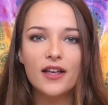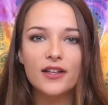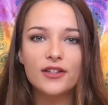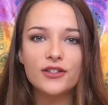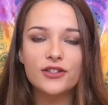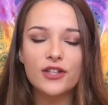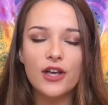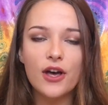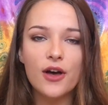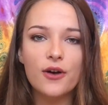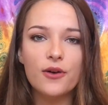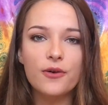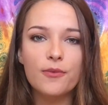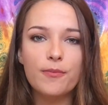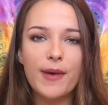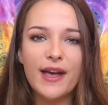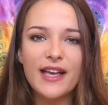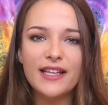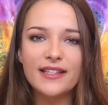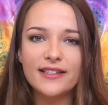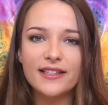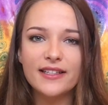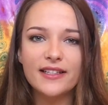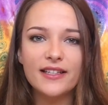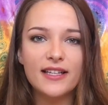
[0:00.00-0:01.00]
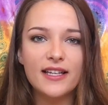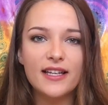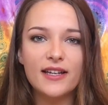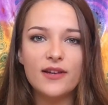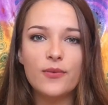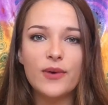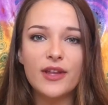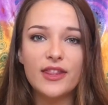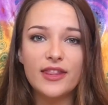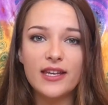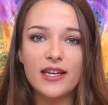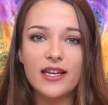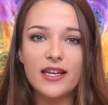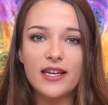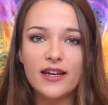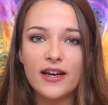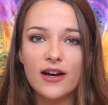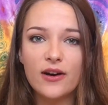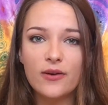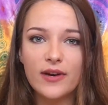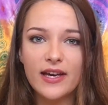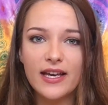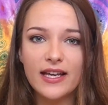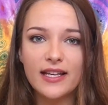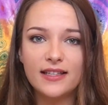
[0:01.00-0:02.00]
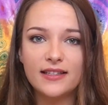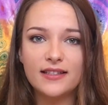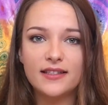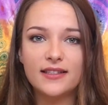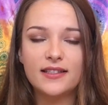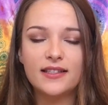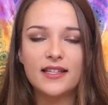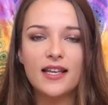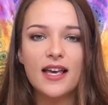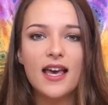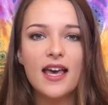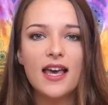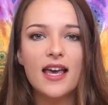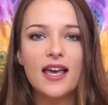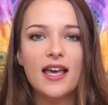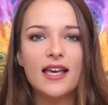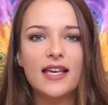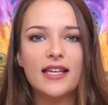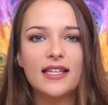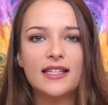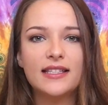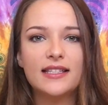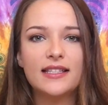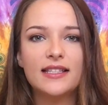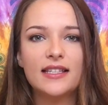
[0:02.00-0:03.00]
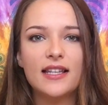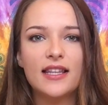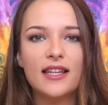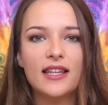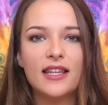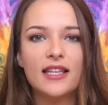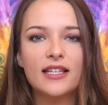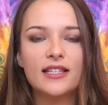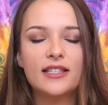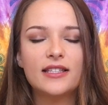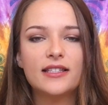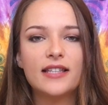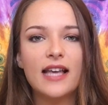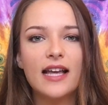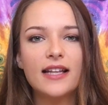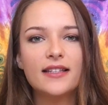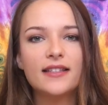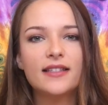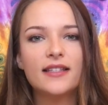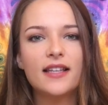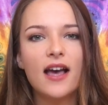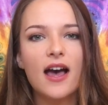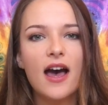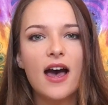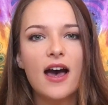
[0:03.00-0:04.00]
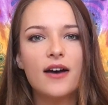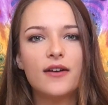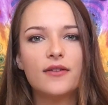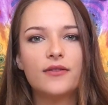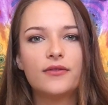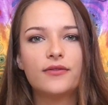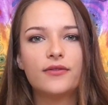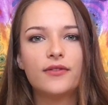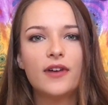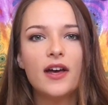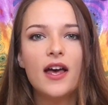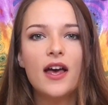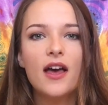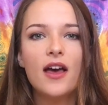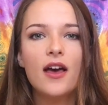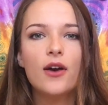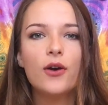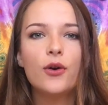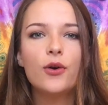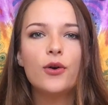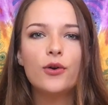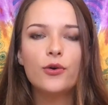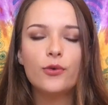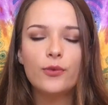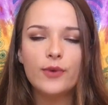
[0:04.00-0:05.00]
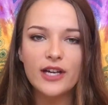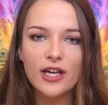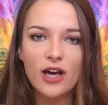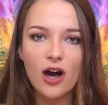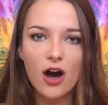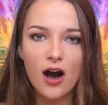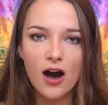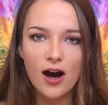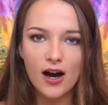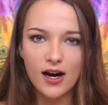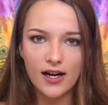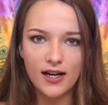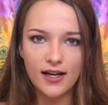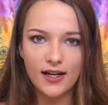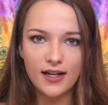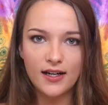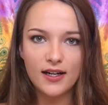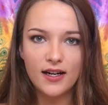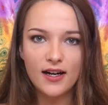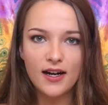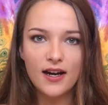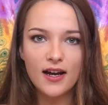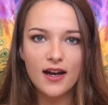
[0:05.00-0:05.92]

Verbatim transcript: So basically what the ego is, is the sense of who we are.